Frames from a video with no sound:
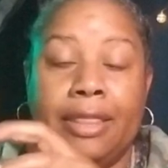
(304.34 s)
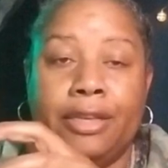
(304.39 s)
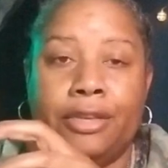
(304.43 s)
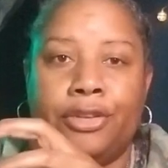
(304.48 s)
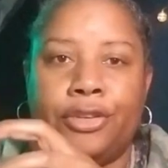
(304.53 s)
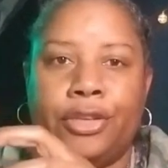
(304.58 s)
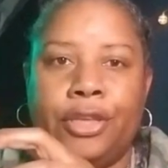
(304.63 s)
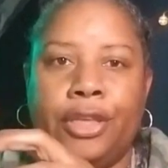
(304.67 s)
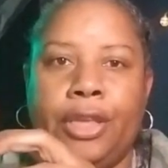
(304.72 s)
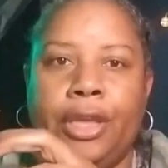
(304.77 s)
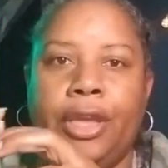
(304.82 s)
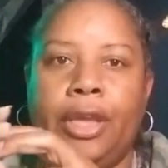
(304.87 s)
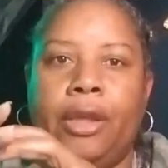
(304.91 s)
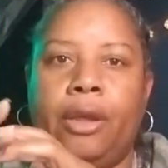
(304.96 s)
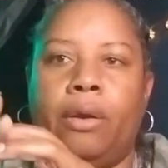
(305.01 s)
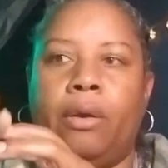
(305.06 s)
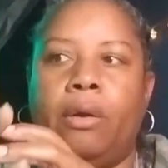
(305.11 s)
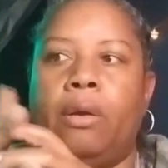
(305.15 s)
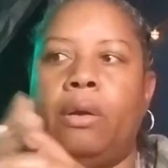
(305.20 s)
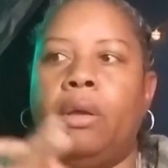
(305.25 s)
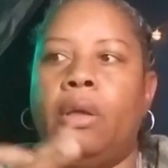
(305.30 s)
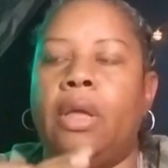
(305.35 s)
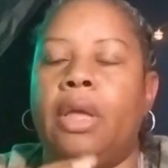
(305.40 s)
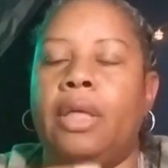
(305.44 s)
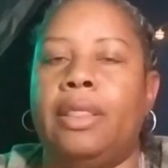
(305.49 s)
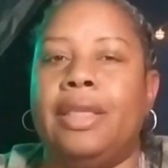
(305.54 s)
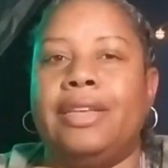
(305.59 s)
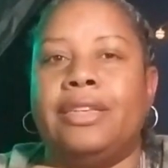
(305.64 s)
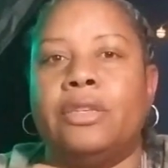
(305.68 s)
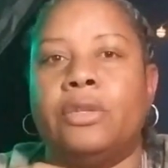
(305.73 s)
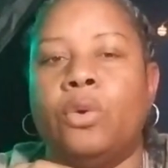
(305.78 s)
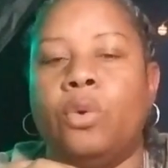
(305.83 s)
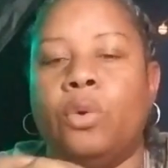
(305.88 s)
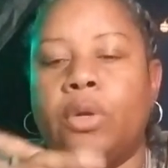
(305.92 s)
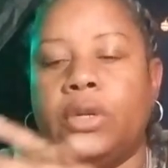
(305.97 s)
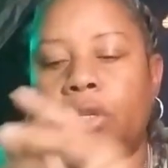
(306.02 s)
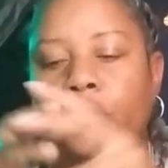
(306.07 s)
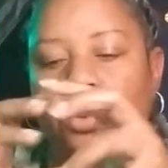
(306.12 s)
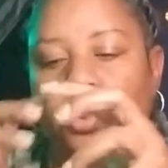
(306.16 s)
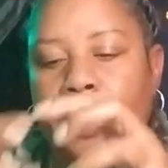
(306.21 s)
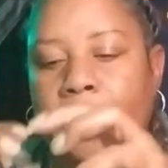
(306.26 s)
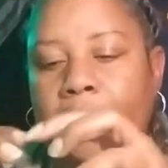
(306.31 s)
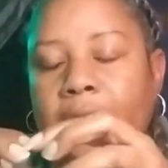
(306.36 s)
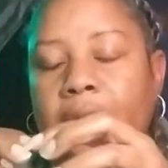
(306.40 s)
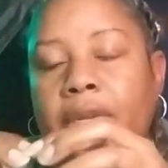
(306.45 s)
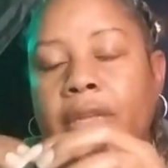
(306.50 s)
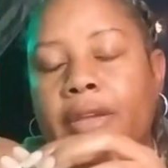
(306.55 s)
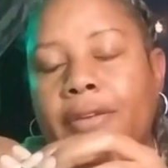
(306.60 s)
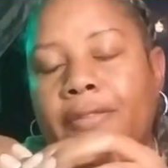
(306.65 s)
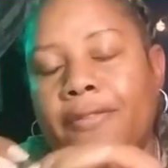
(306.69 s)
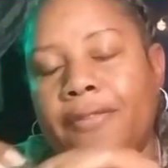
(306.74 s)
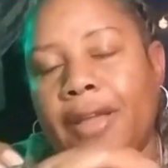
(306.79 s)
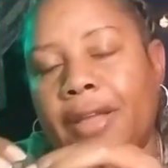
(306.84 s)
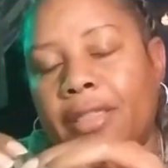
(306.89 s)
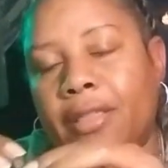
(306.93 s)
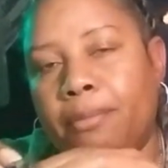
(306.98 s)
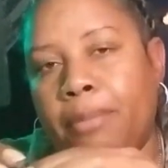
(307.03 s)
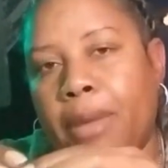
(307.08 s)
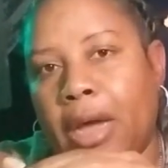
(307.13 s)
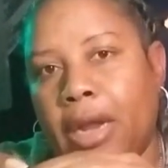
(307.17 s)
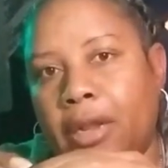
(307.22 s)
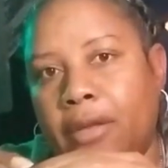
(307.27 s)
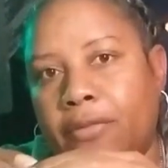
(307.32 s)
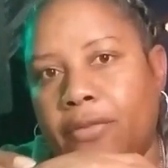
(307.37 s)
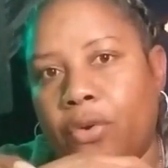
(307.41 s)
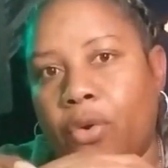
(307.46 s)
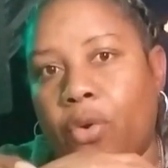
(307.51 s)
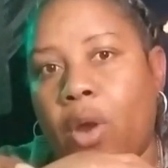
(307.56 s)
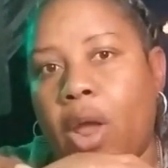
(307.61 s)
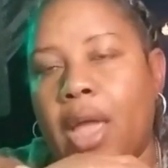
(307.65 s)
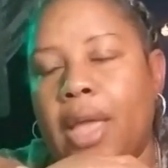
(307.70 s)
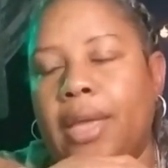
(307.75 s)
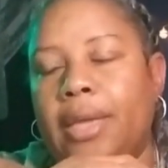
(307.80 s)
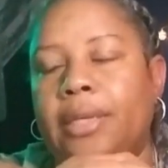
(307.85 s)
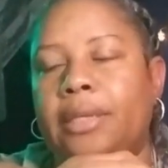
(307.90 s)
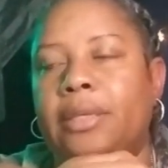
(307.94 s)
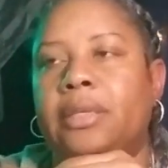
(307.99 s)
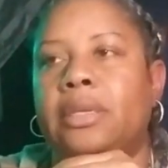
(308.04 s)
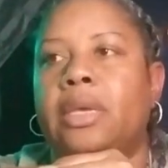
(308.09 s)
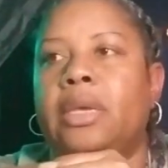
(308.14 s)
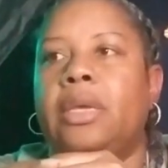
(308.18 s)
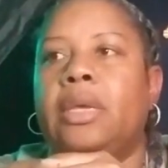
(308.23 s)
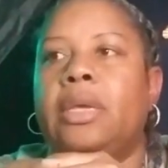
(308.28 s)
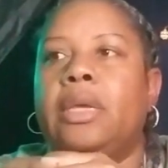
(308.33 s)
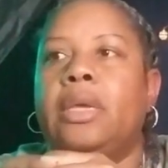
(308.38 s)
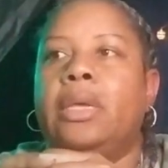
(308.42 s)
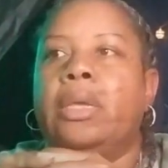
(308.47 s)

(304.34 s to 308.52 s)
in this year that's going to directly affect the body of Christ.